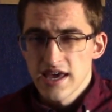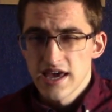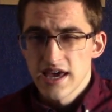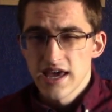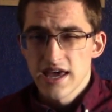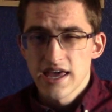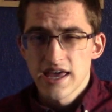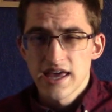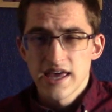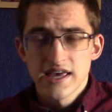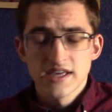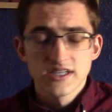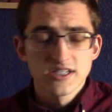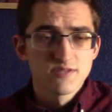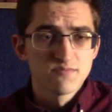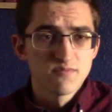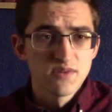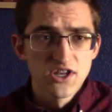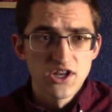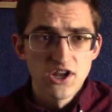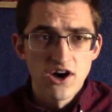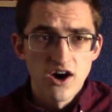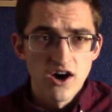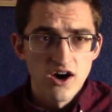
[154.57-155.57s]
and
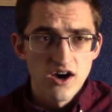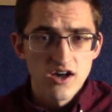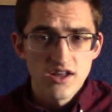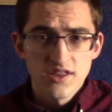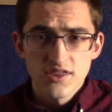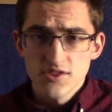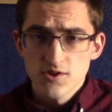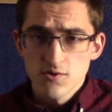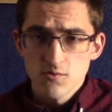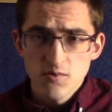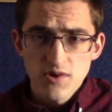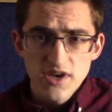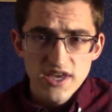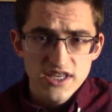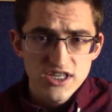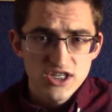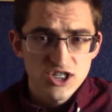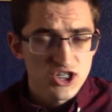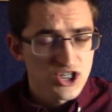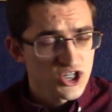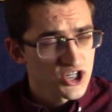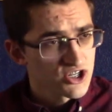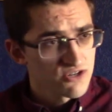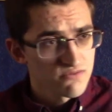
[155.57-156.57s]
Manon the
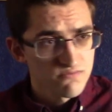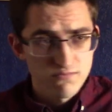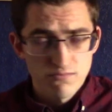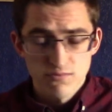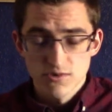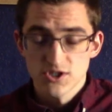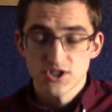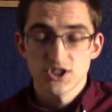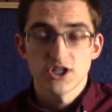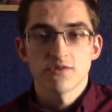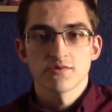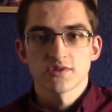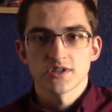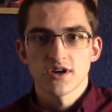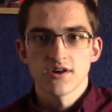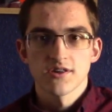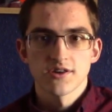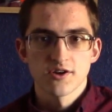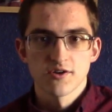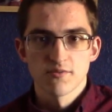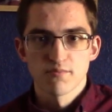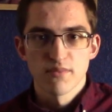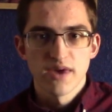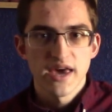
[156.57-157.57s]
witch, which I was
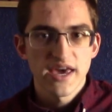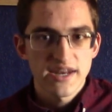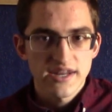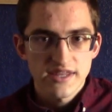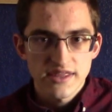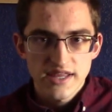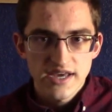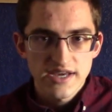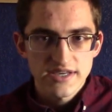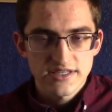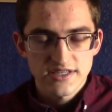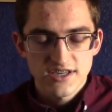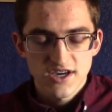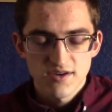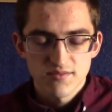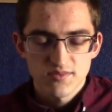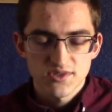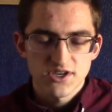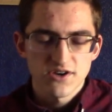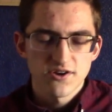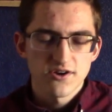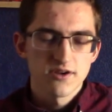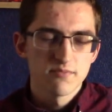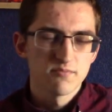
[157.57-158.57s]
calling her Manon last time,
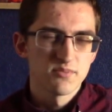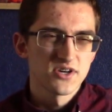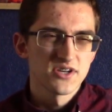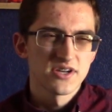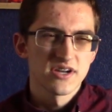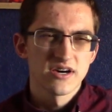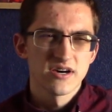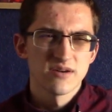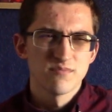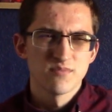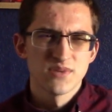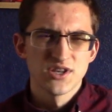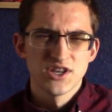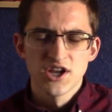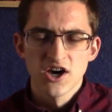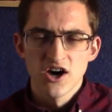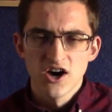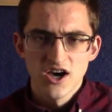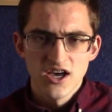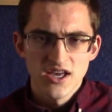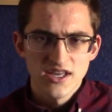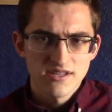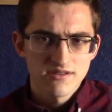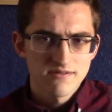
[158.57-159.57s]
sorry, but
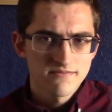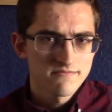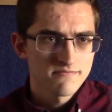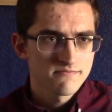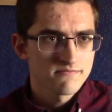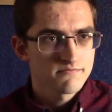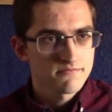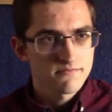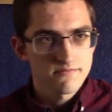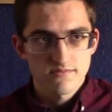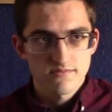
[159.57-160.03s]
Manon